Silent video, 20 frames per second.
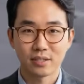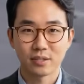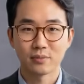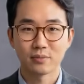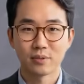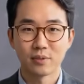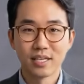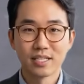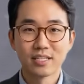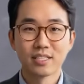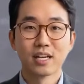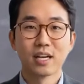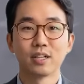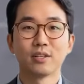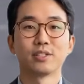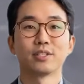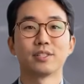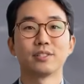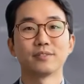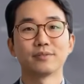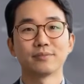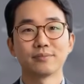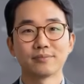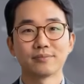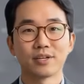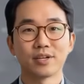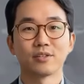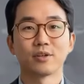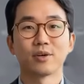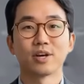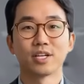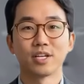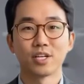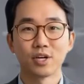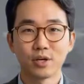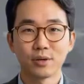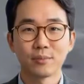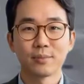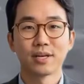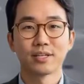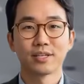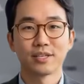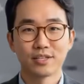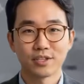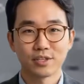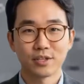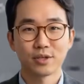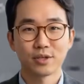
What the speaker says: showcasing superior speed maneuverability and